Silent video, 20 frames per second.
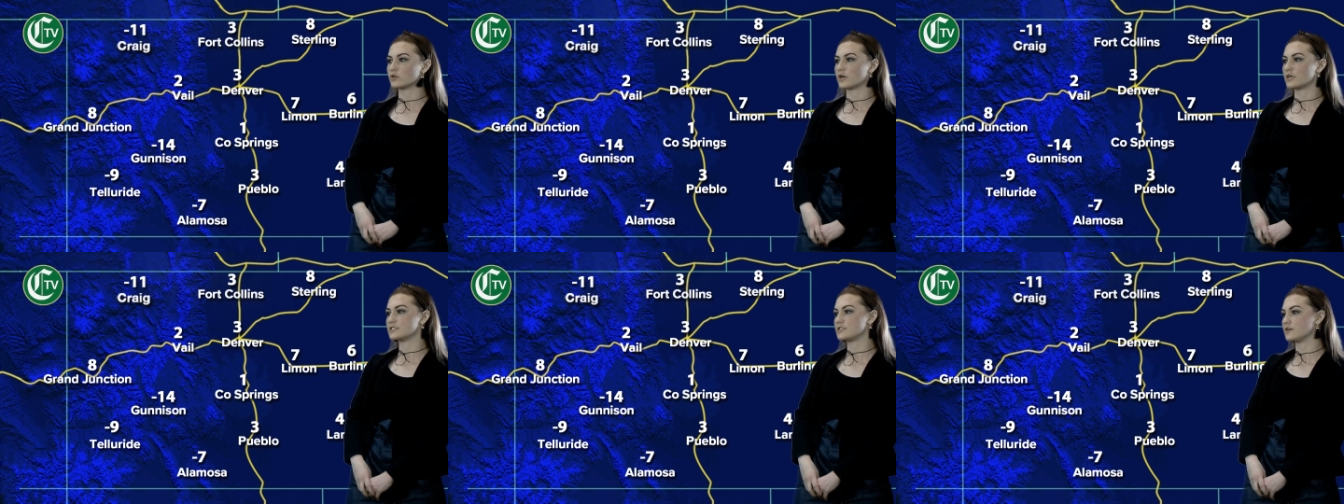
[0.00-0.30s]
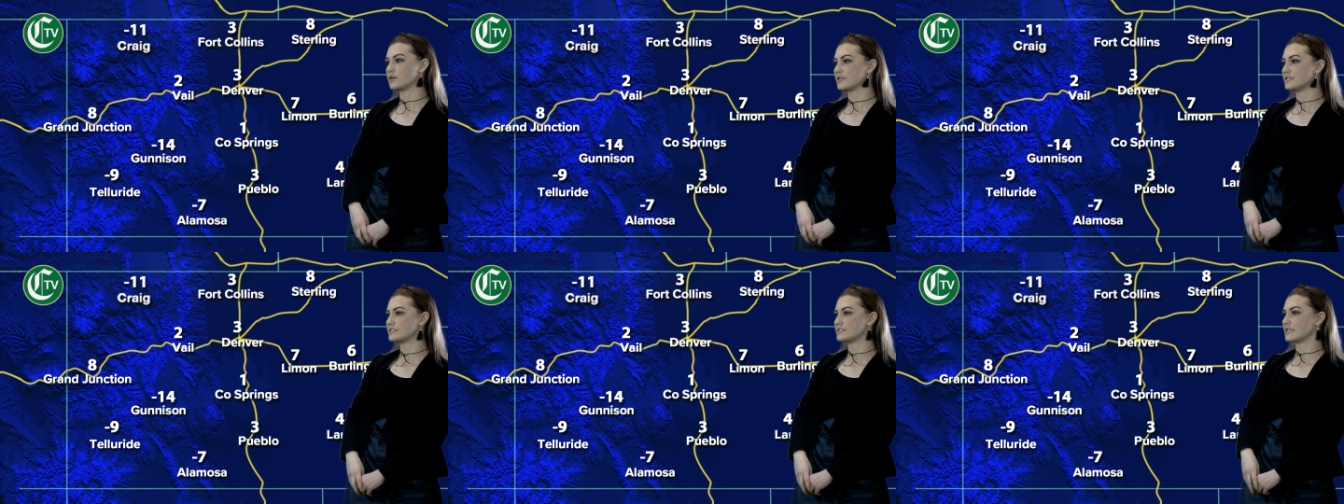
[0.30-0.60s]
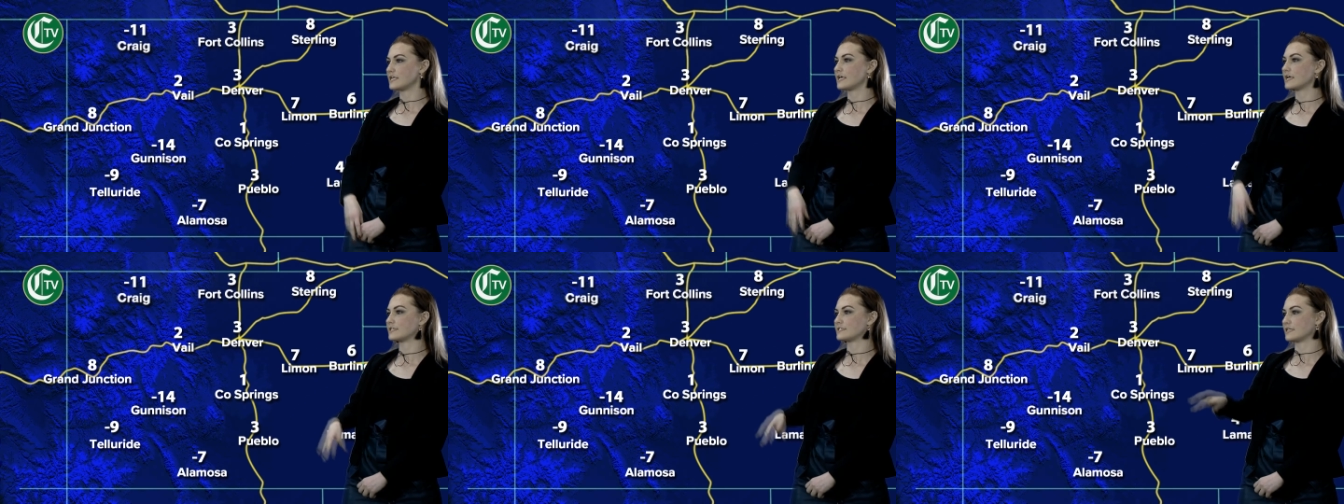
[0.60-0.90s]
As you can
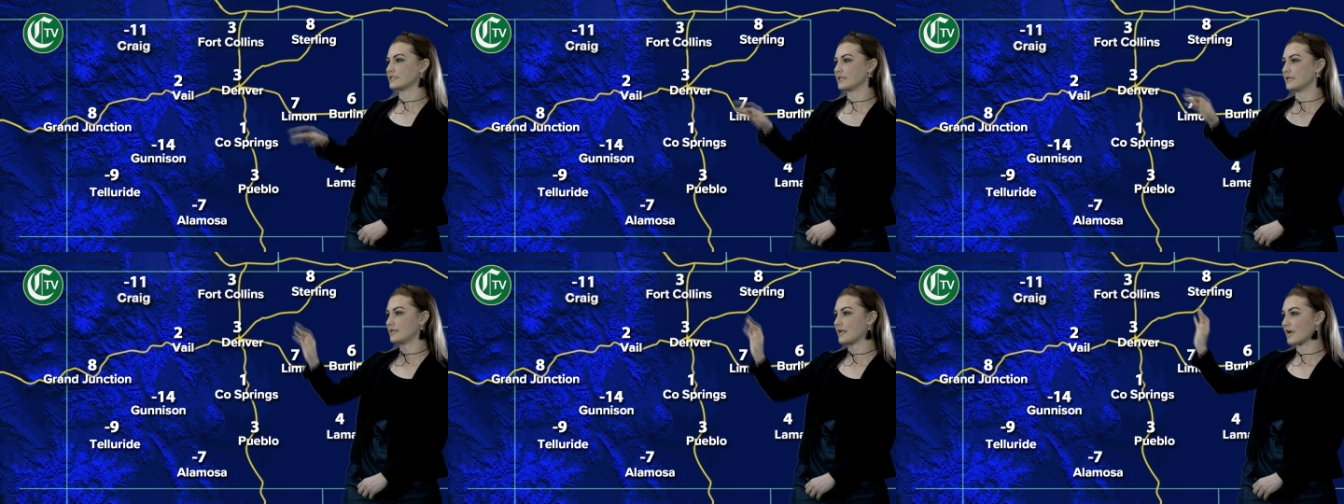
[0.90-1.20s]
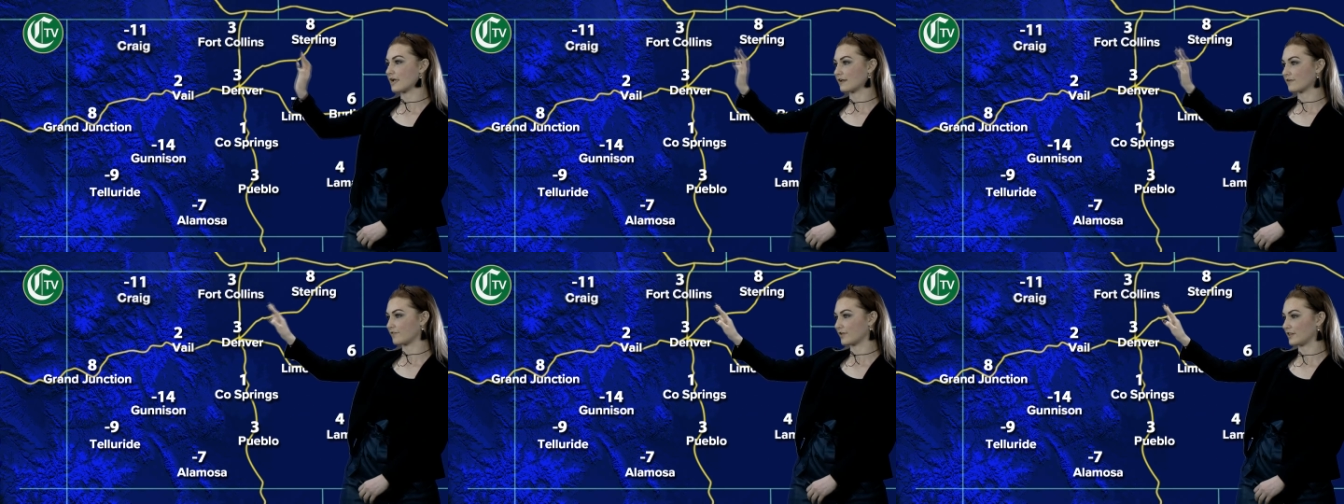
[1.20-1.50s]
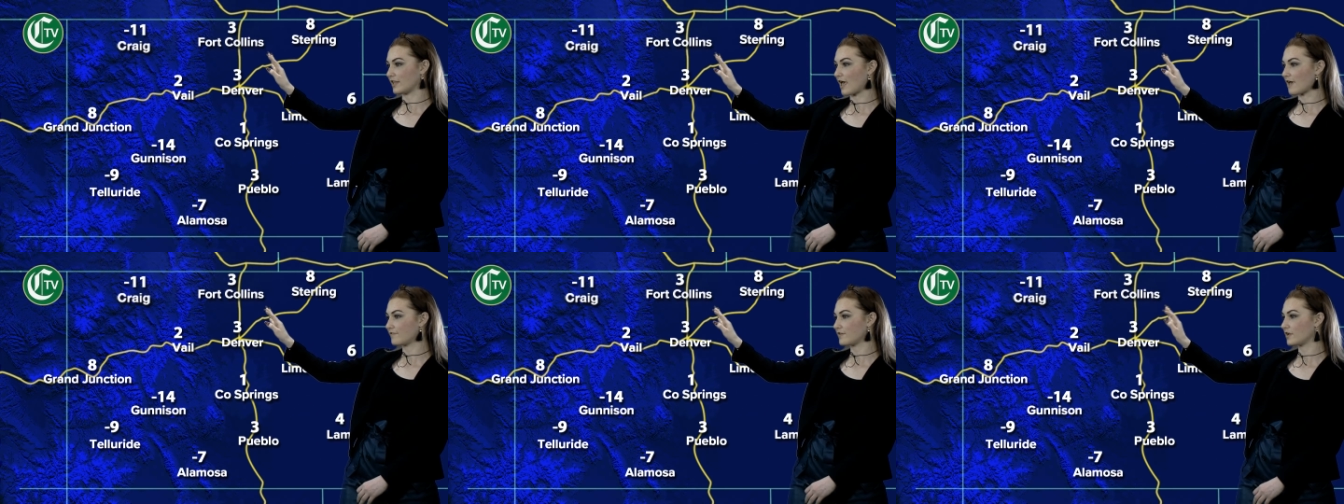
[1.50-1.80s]
see, it's in the negative
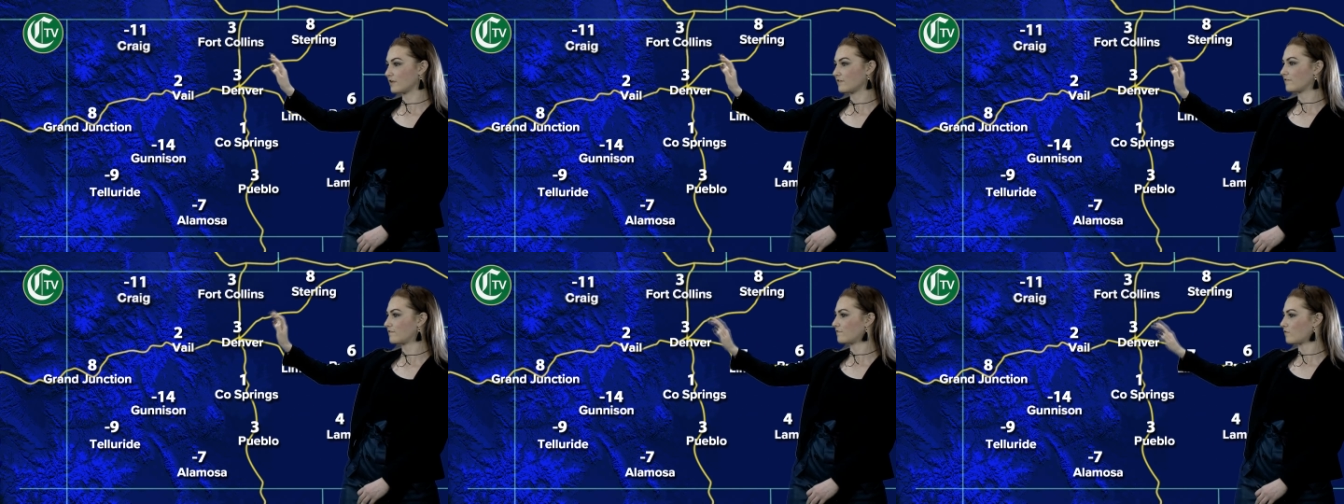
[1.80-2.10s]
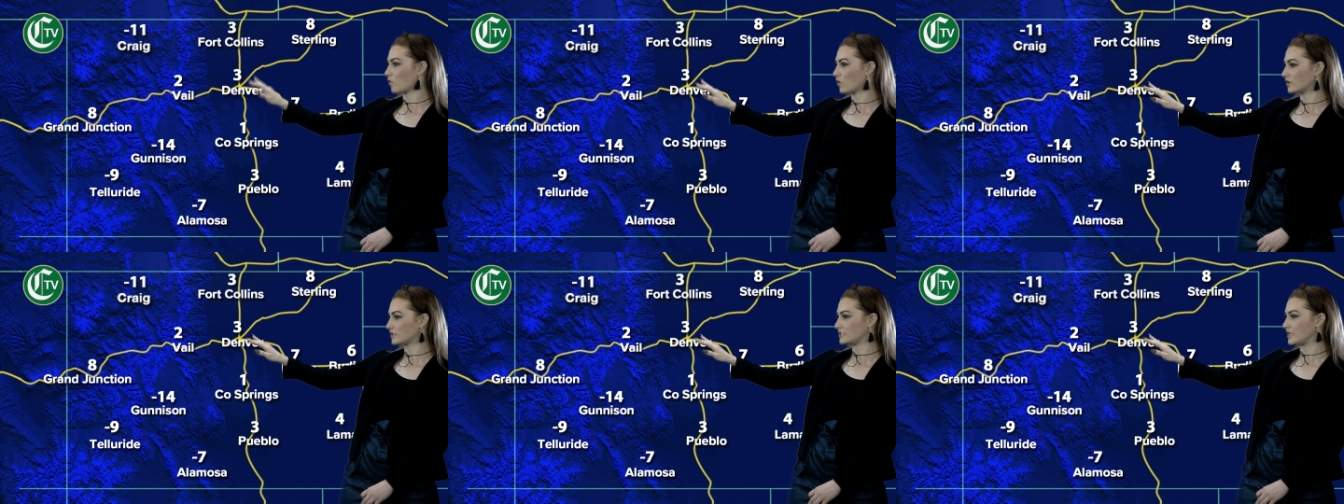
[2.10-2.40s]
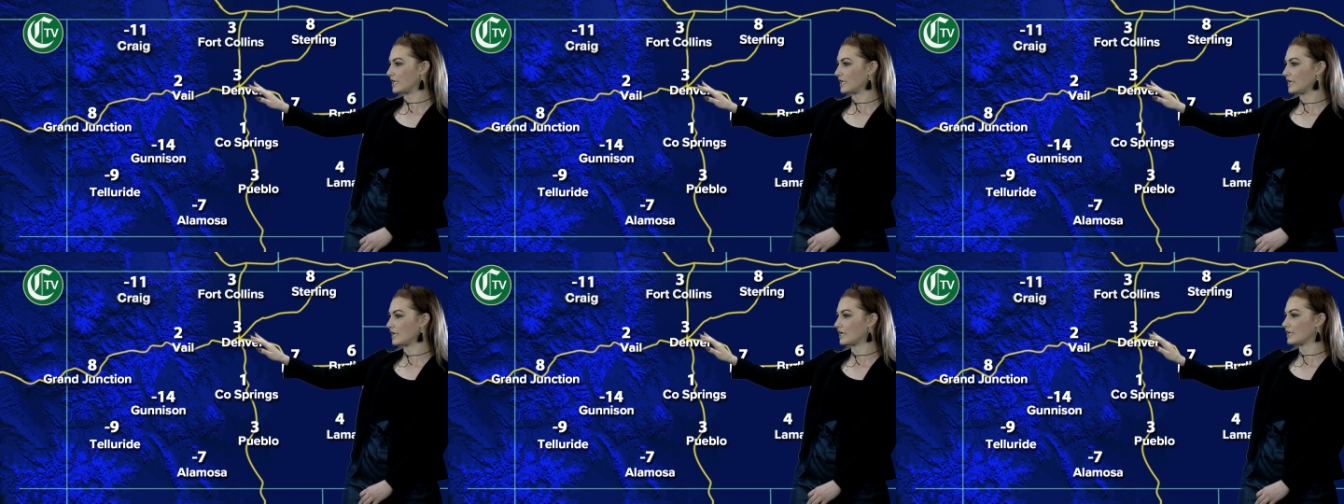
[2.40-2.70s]
eleven,
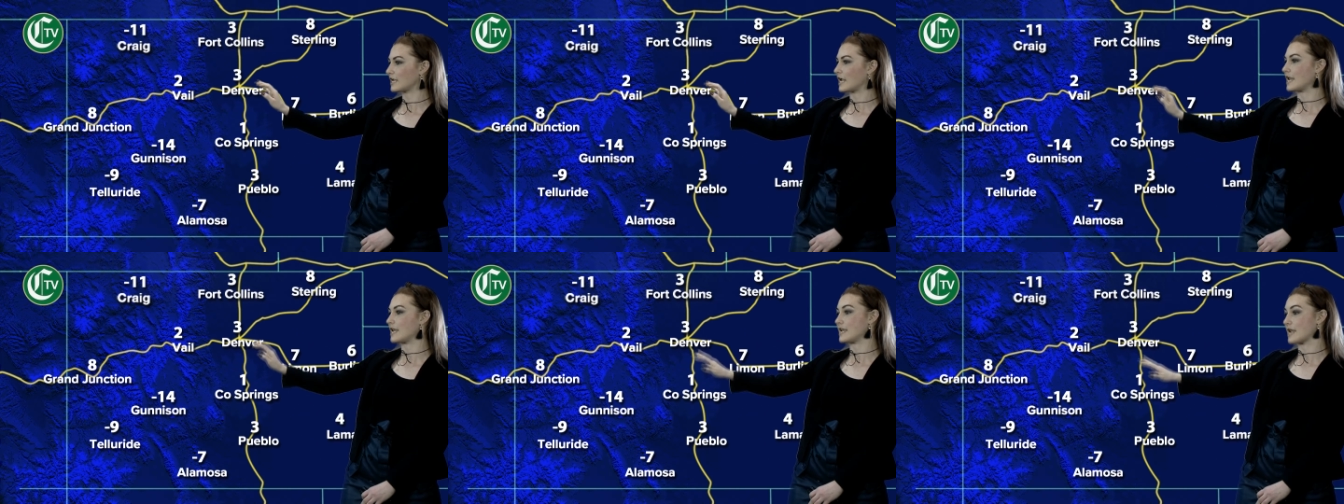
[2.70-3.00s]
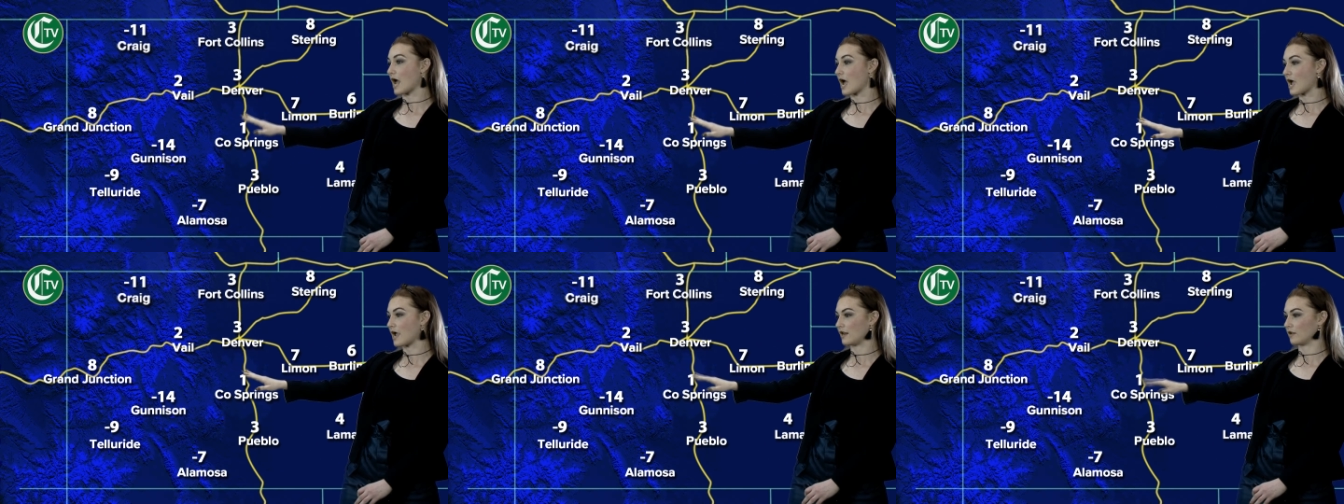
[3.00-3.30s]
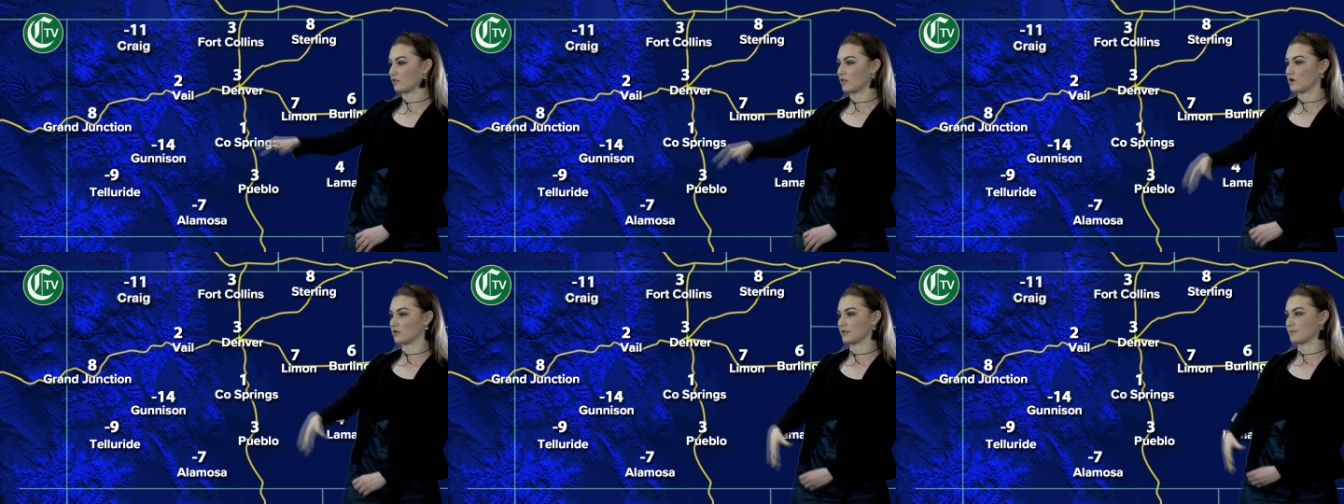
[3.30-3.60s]
fourteen, and nine
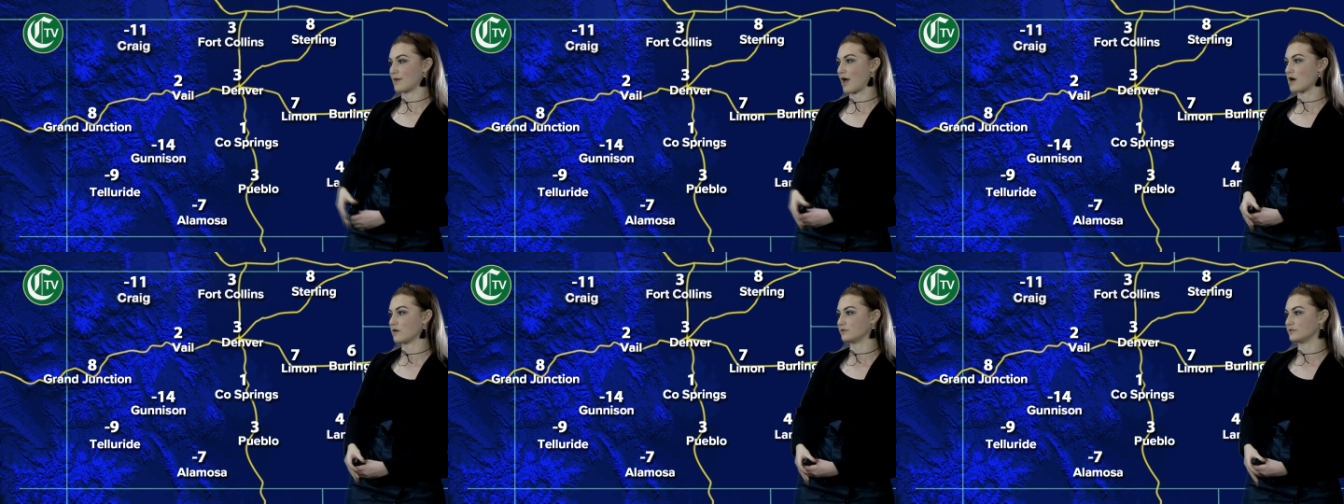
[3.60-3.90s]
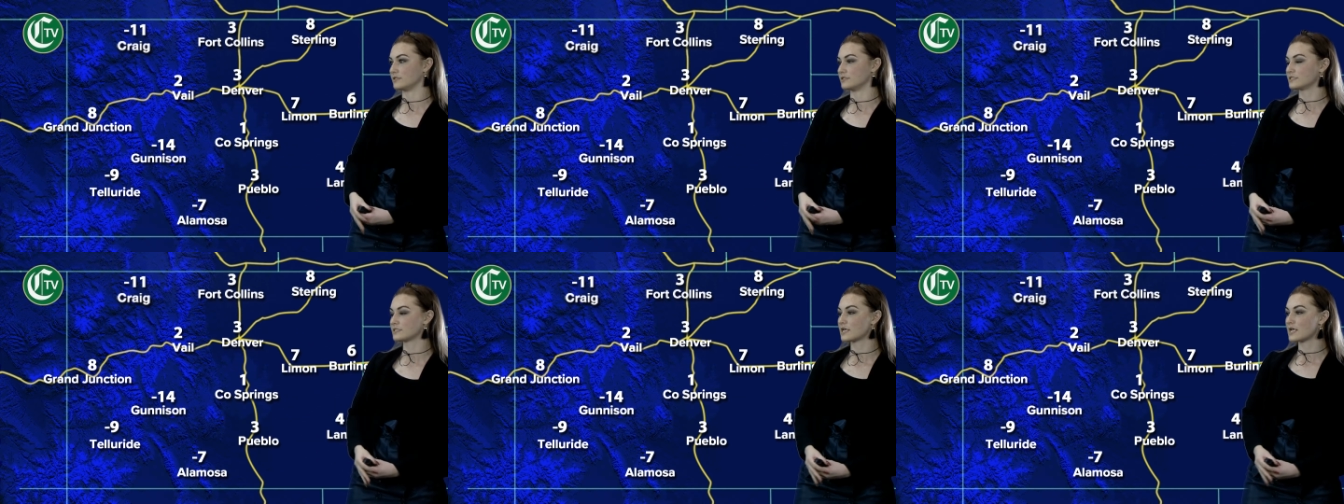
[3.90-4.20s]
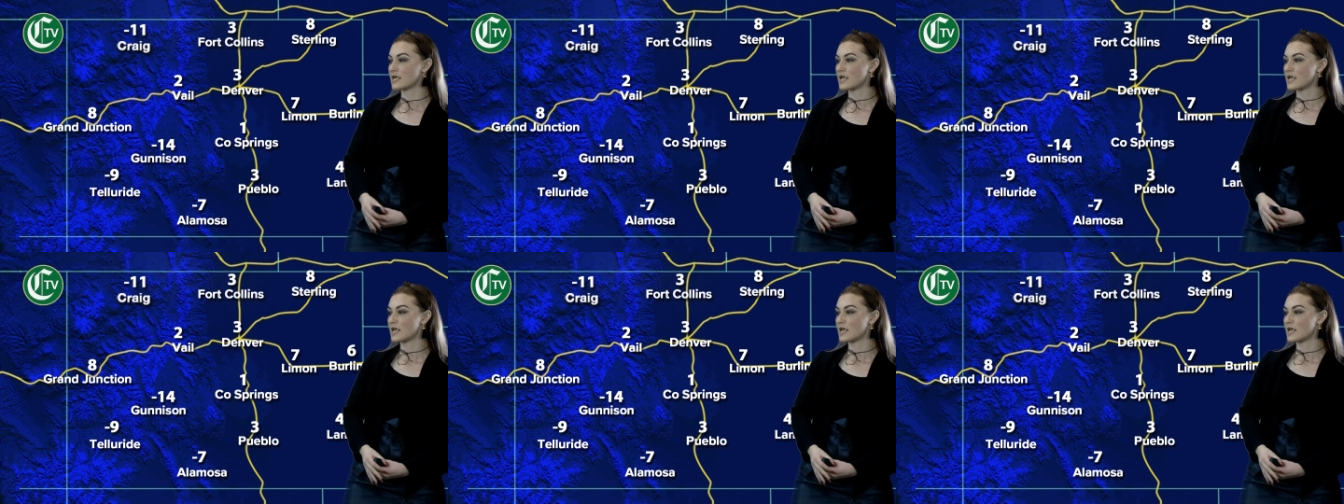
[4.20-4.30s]
along the mountains.